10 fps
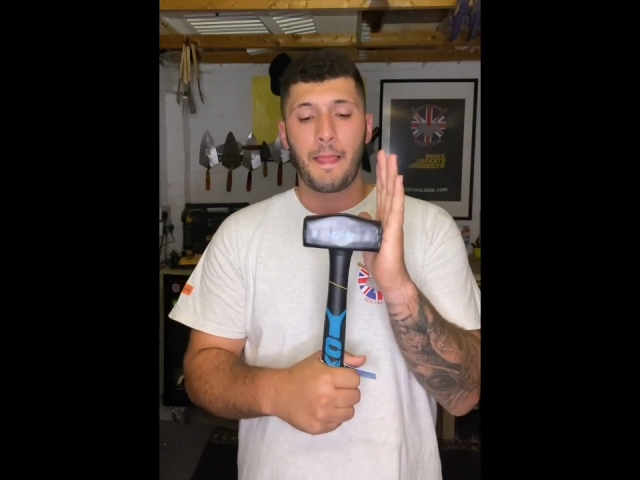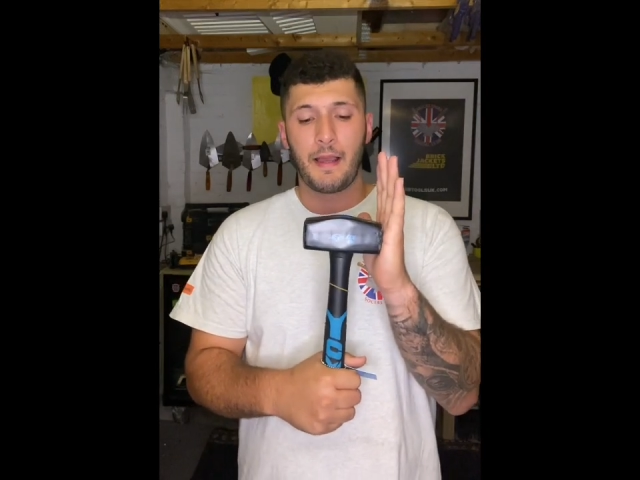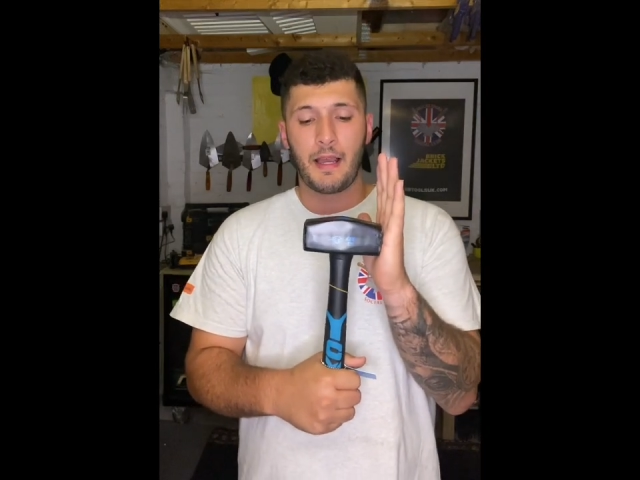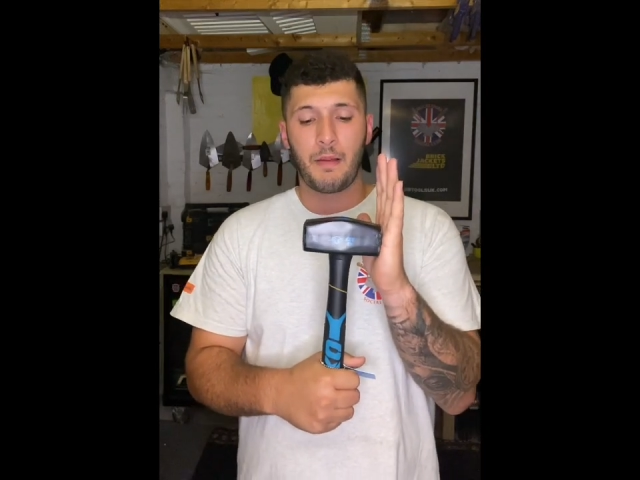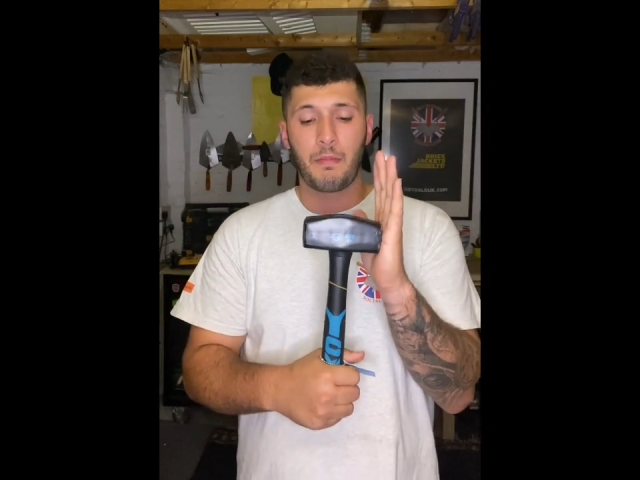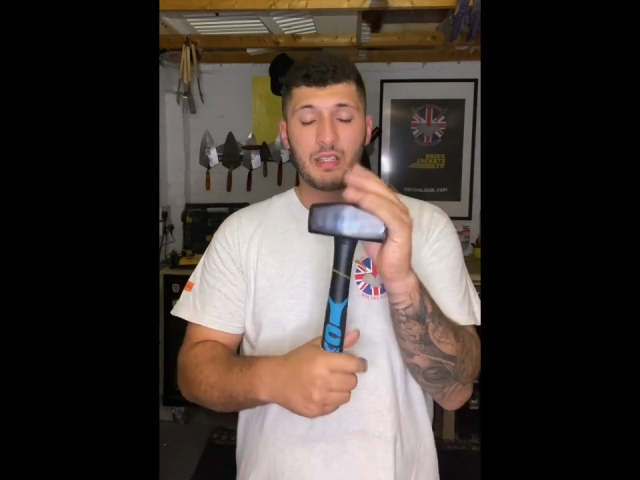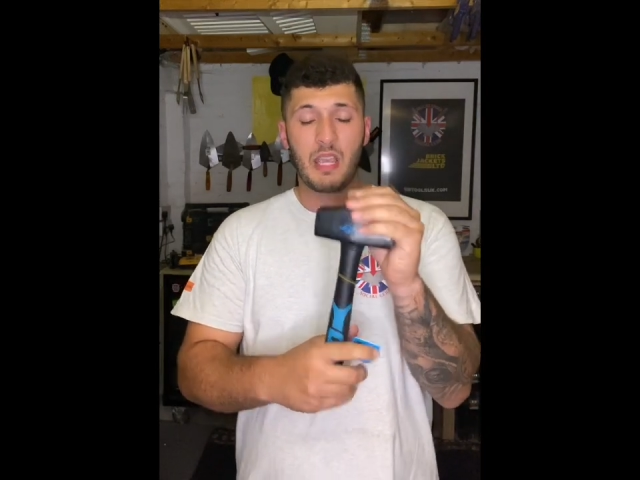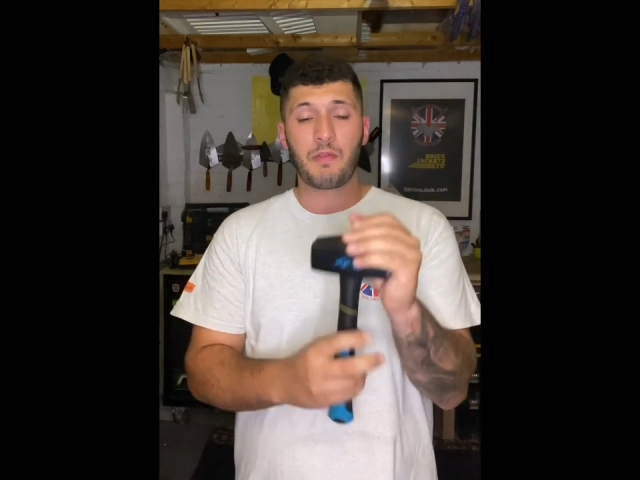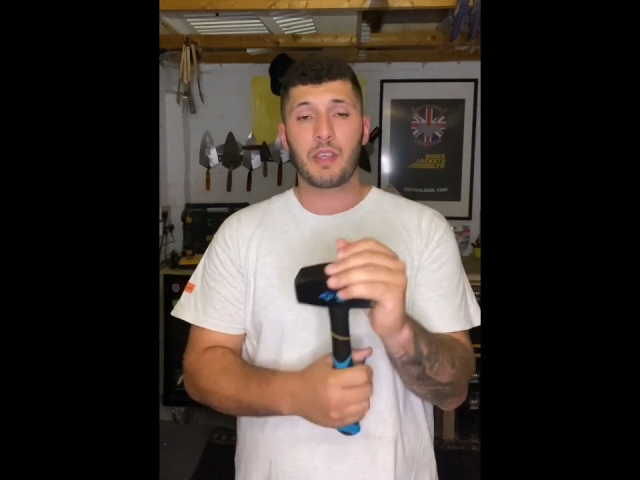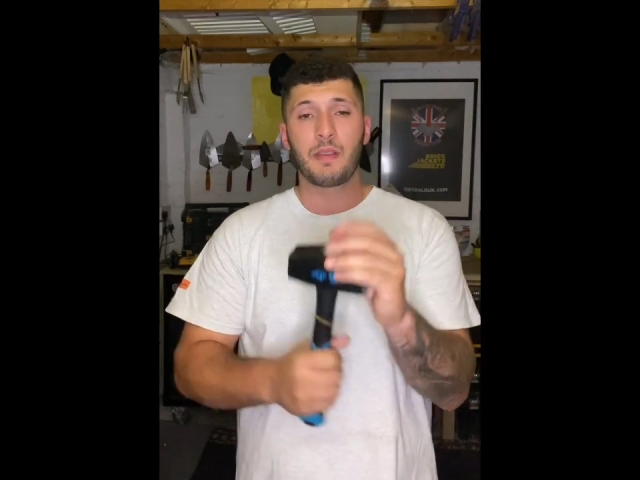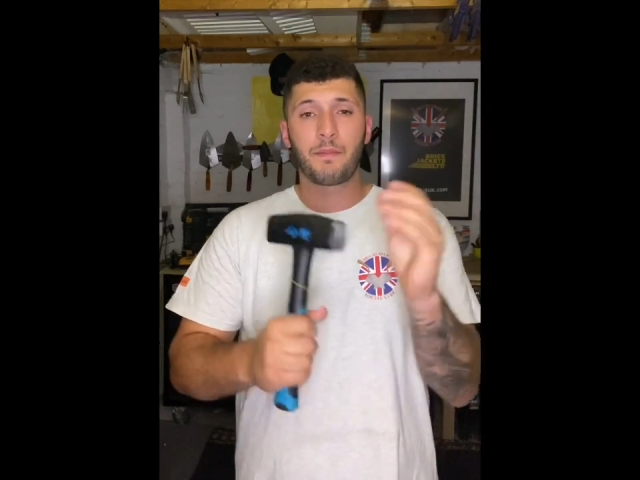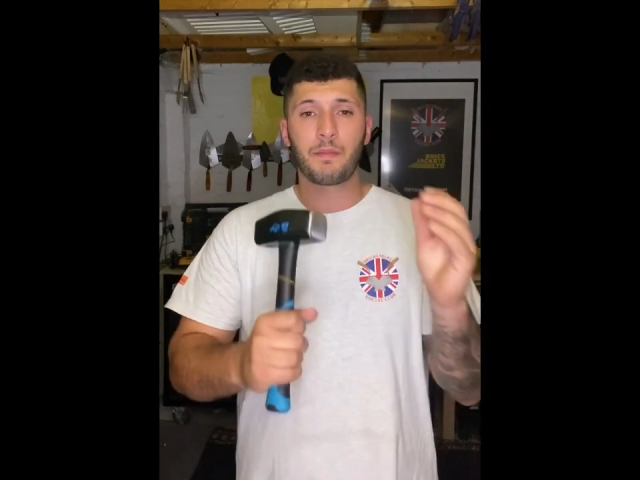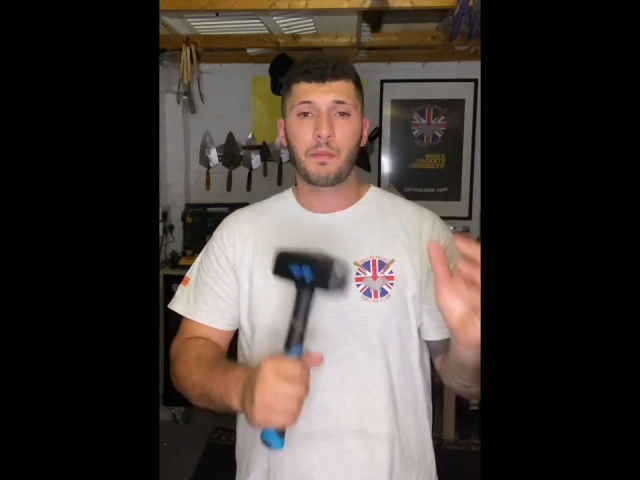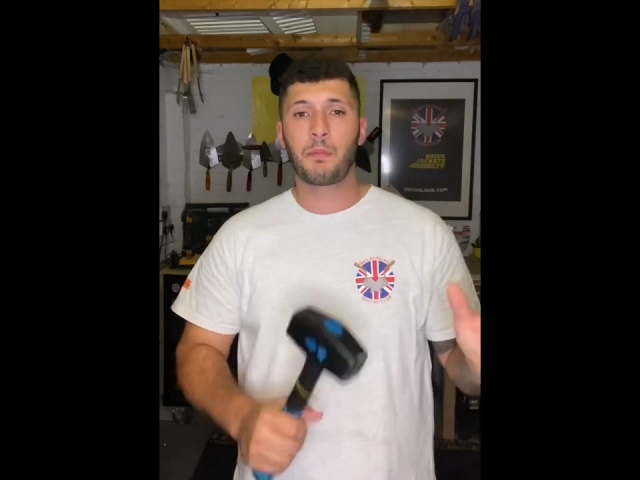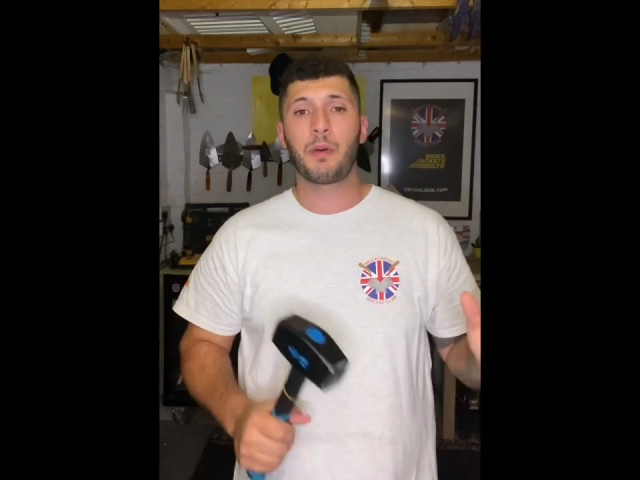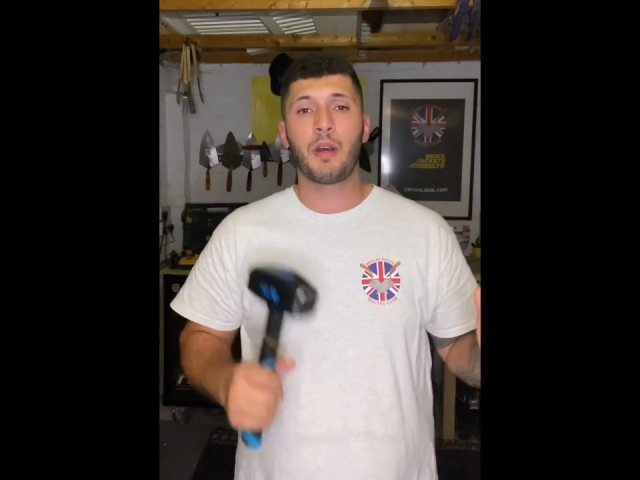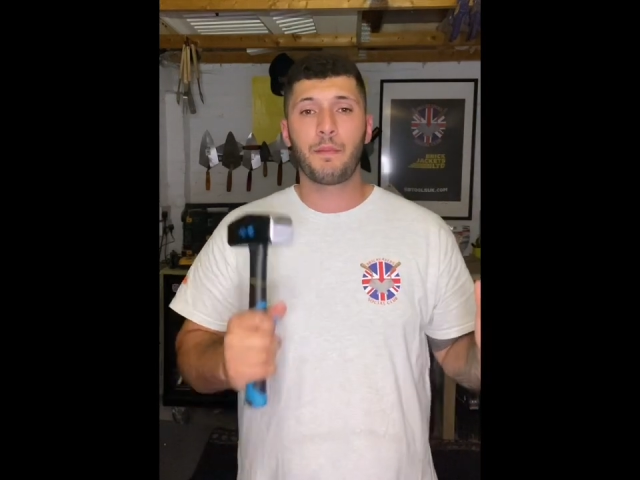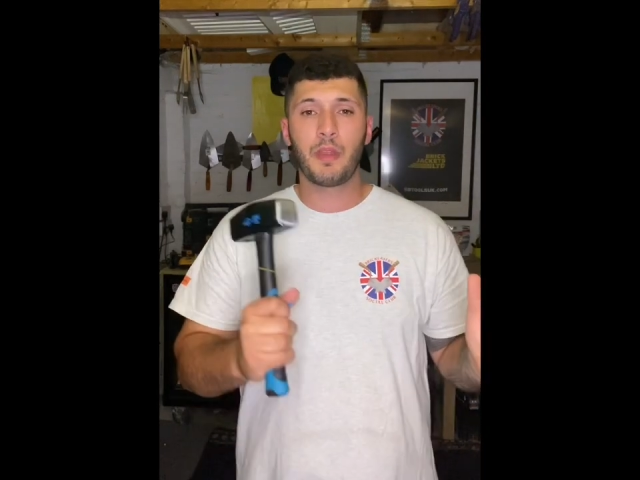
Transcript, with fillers: Um, it's heavy, but